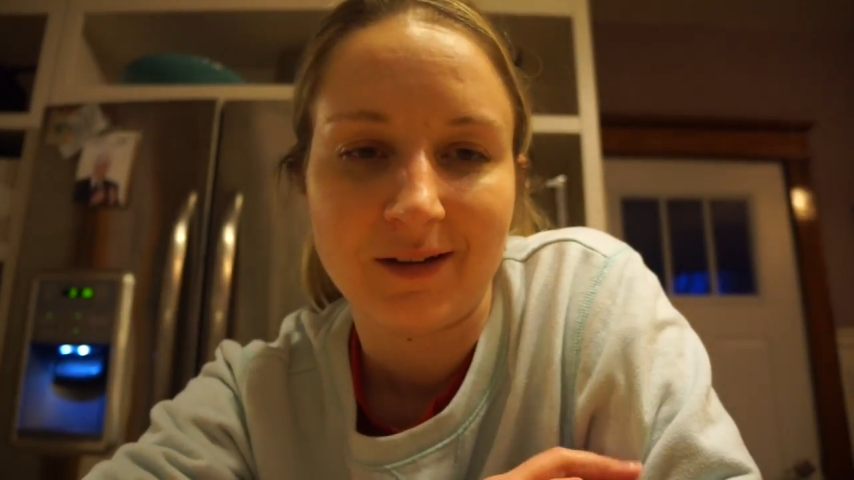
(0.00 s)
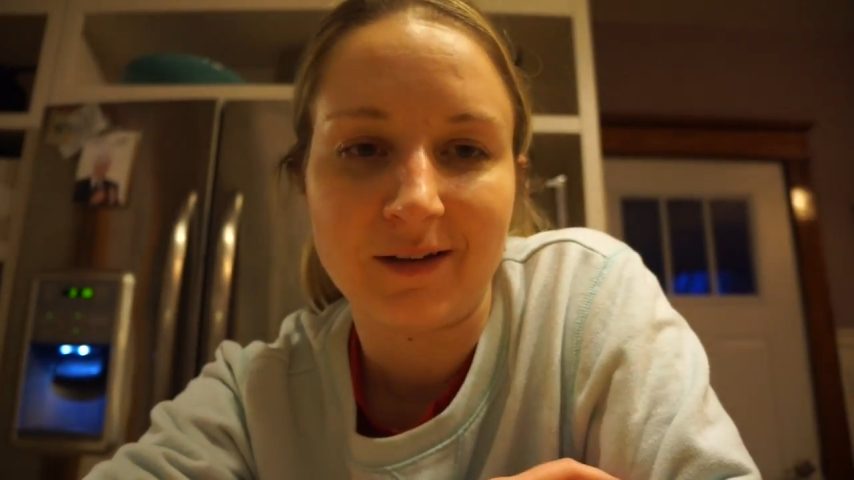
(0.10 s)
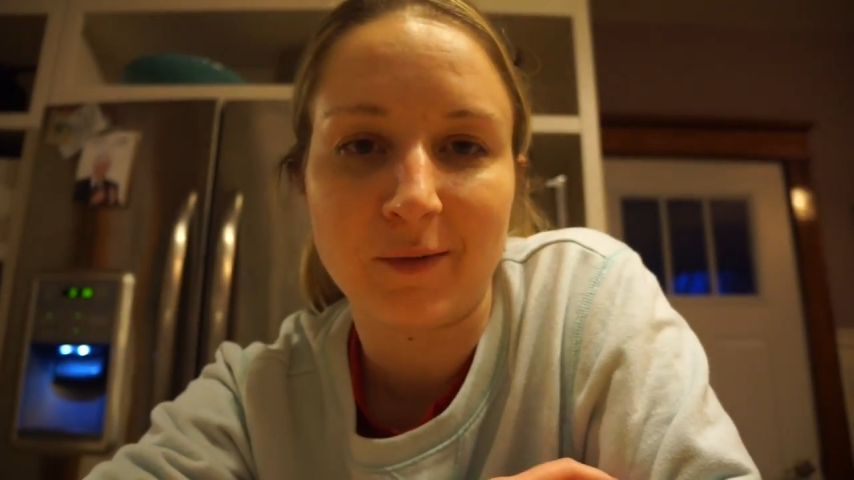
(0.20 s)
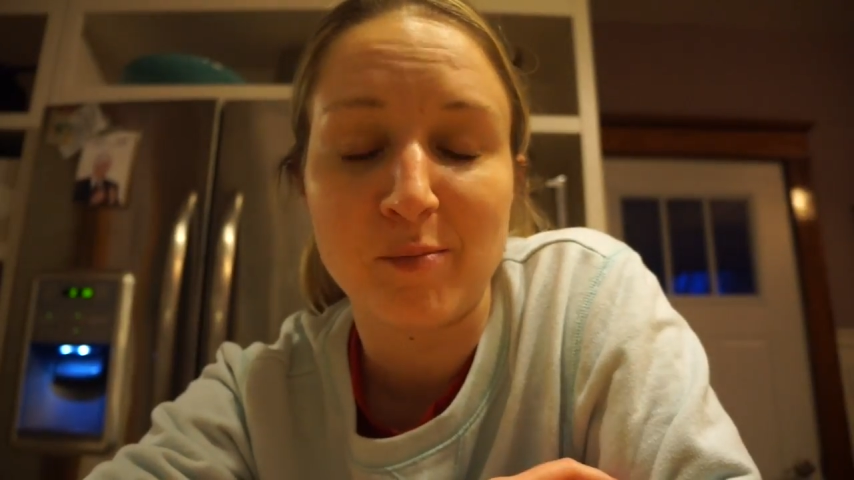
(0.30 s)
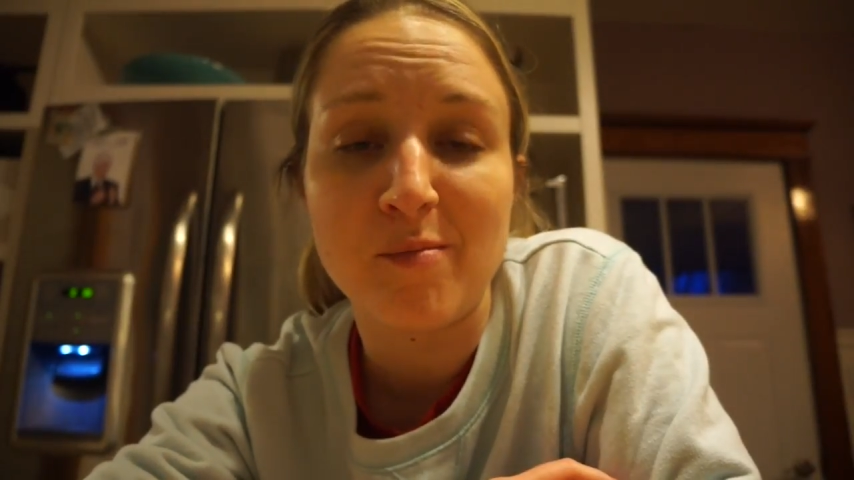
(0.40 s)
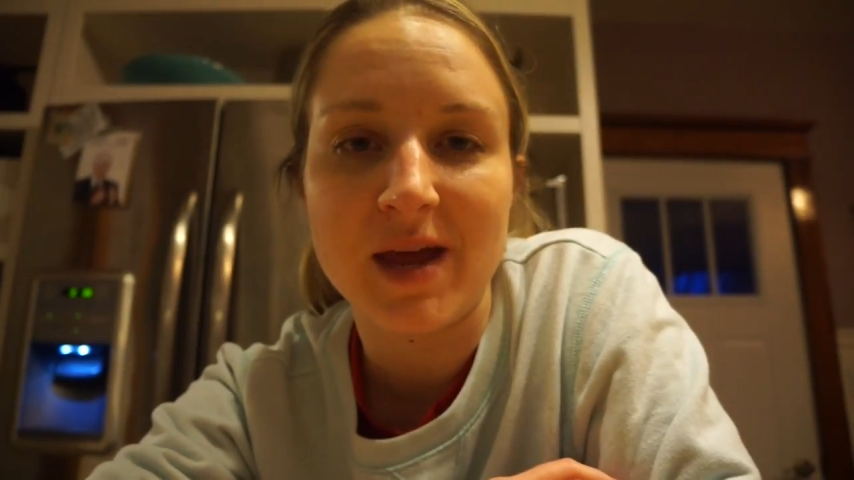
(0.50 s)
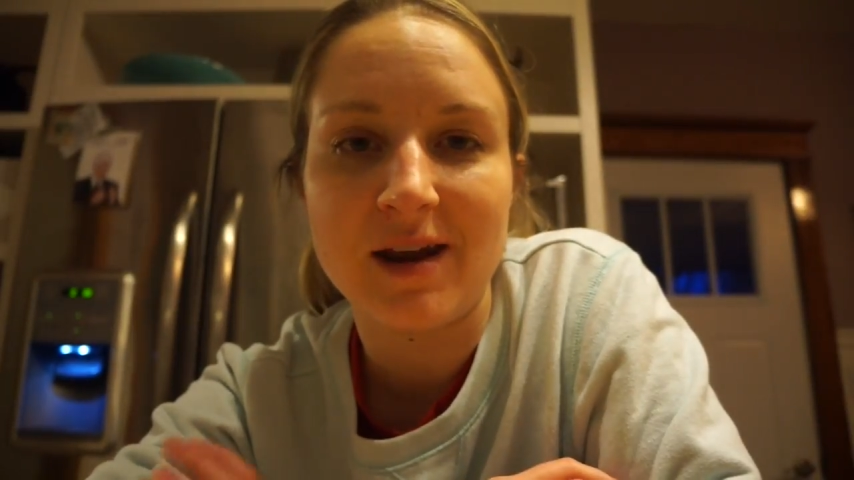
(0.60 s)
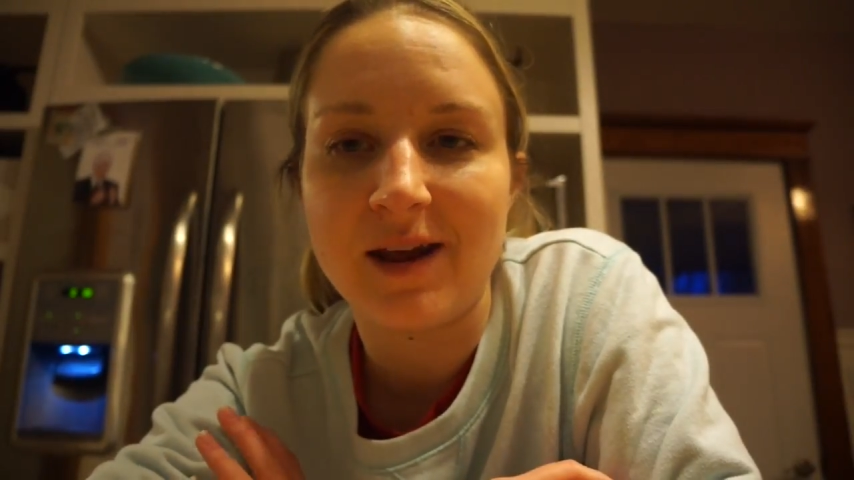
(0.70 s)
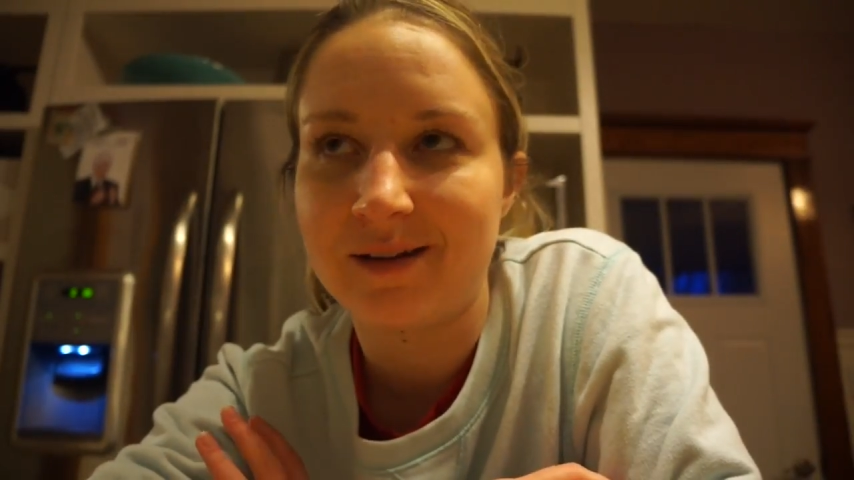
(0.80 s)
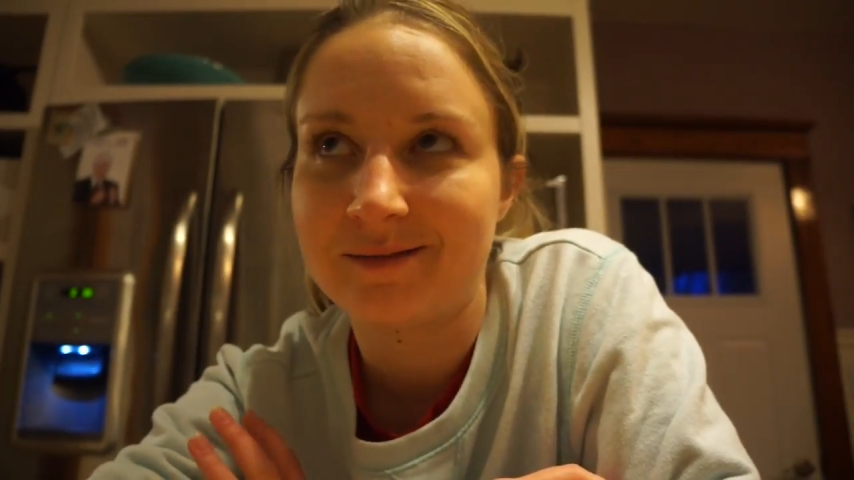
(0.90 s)
your
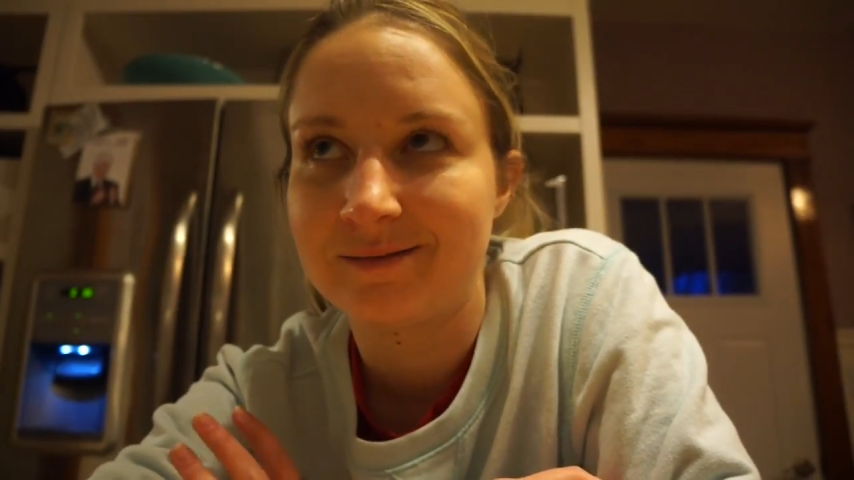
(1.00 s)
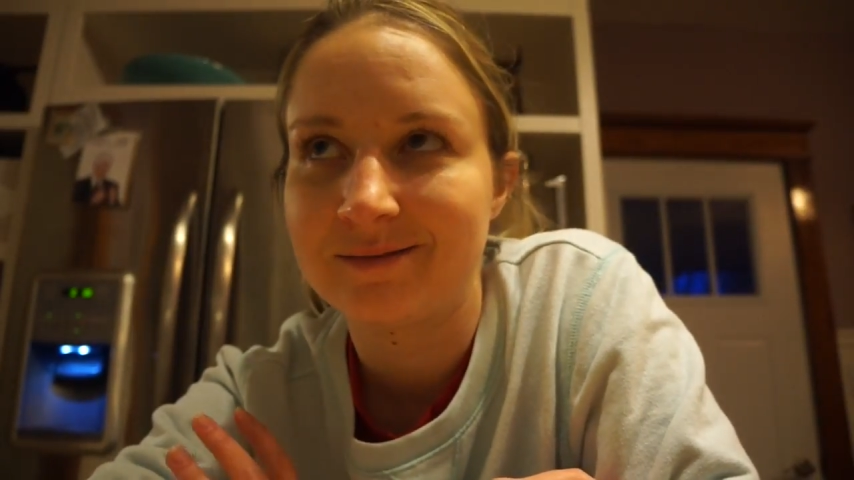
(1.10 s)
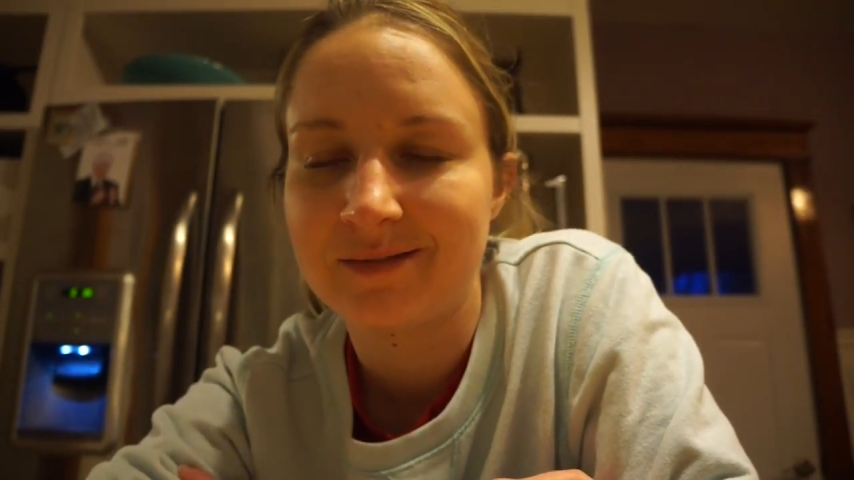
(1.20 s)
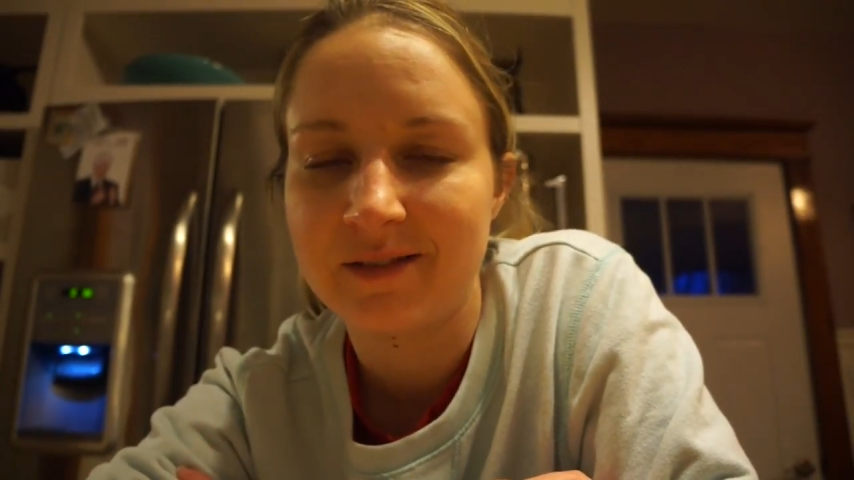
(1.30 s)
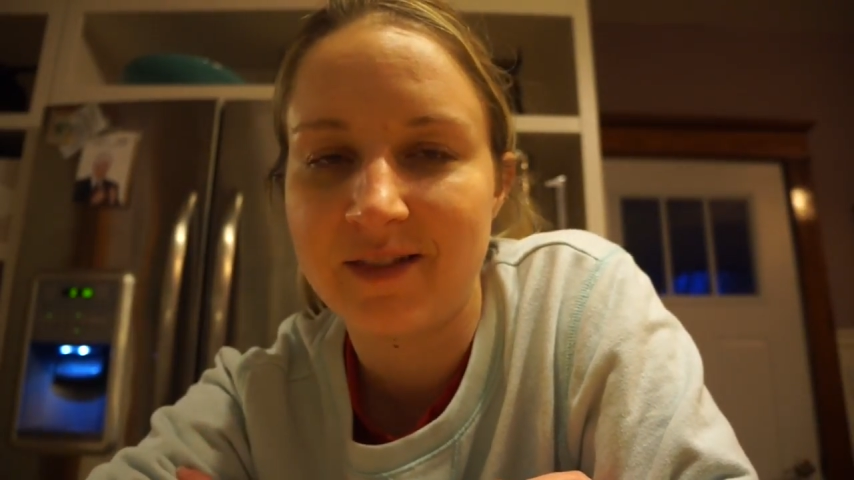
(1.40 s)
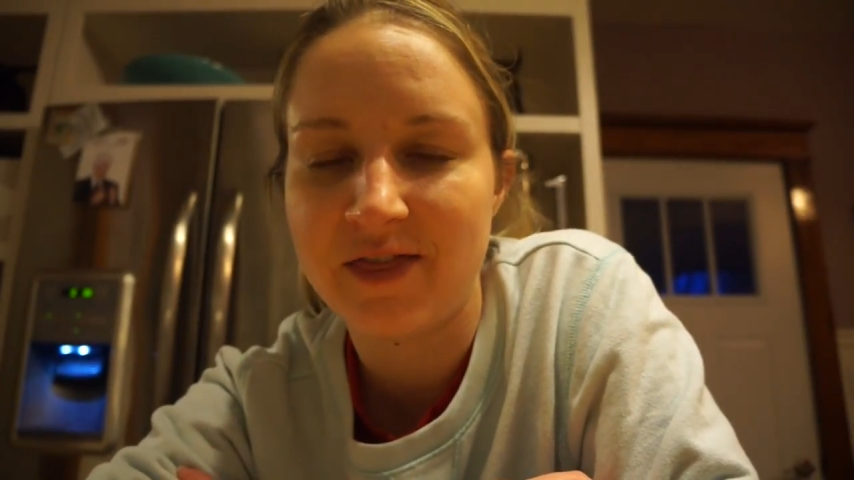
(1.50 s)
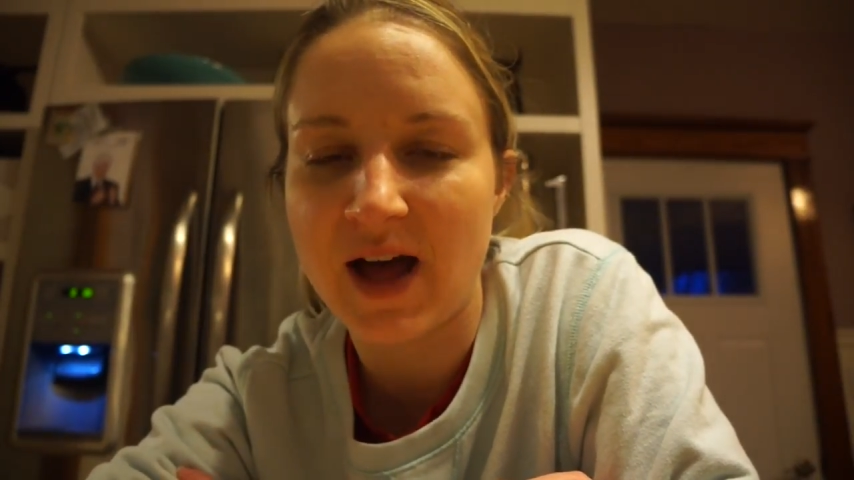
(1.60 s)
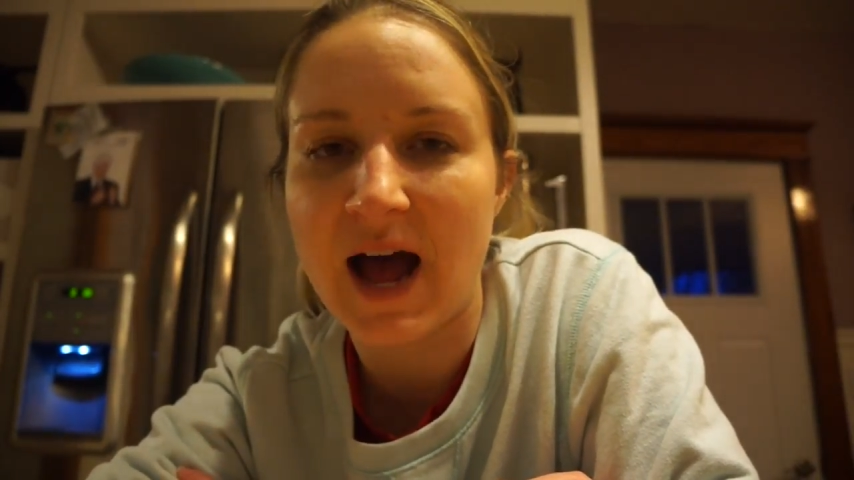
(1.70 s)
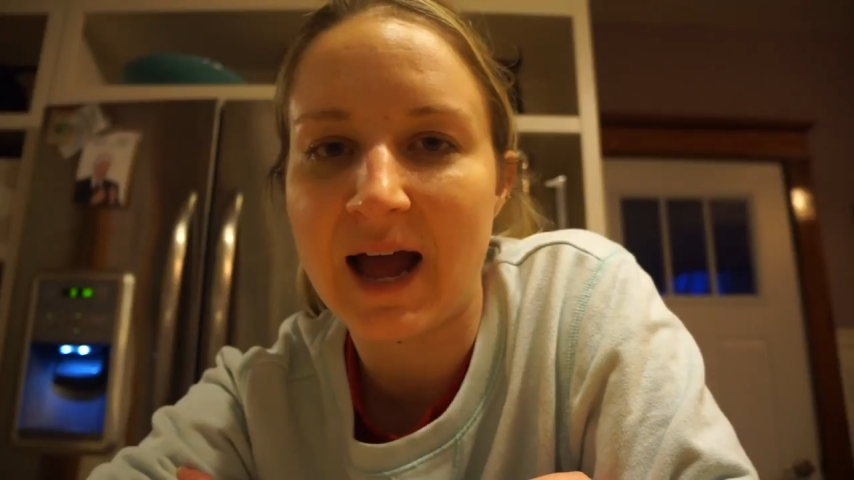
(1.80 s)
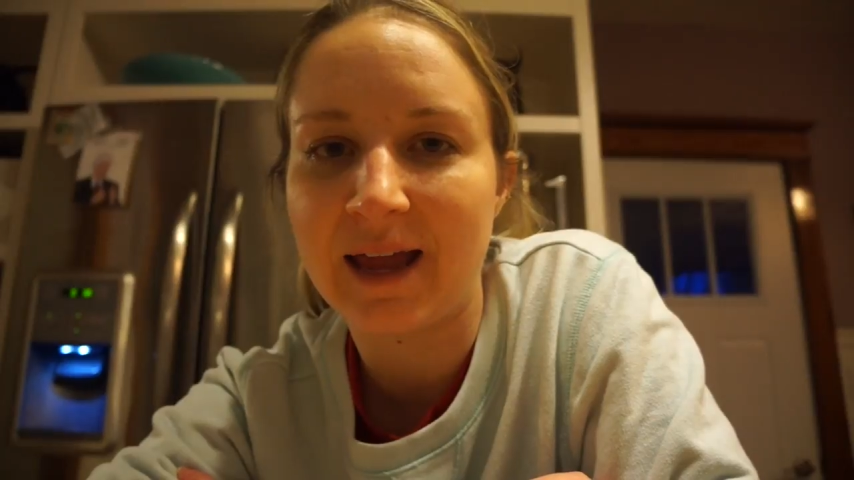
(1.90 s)
mid
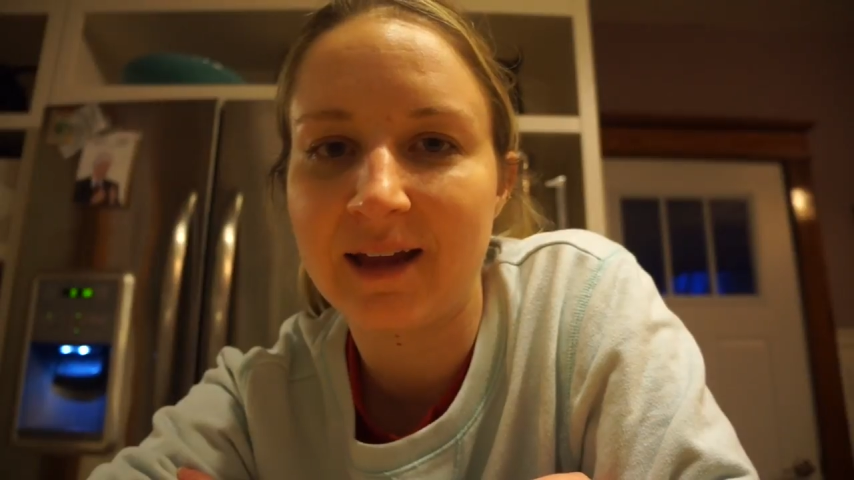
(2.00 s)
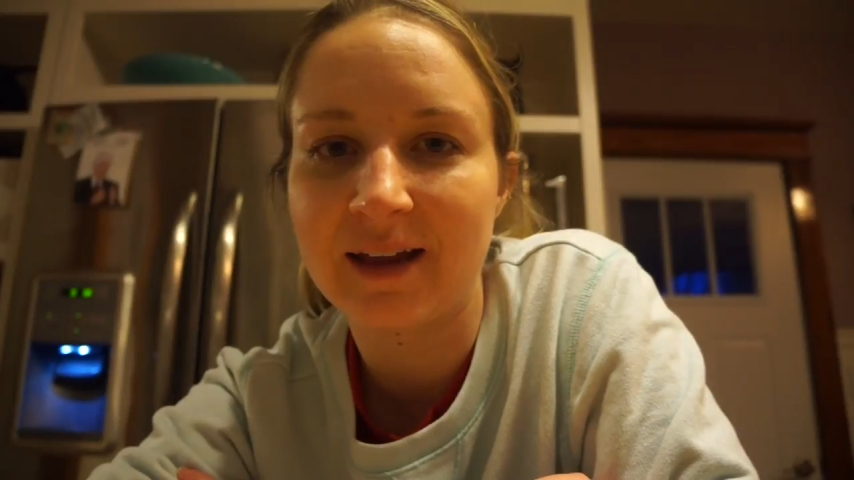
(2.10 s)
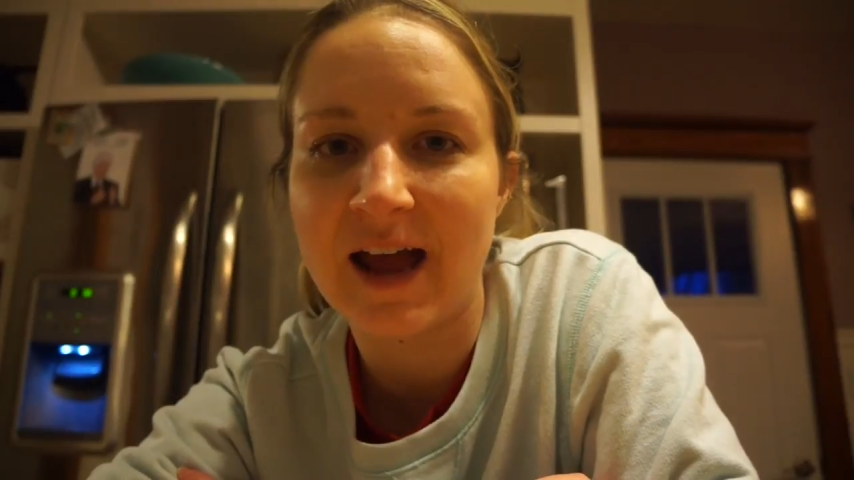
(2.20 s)
thigh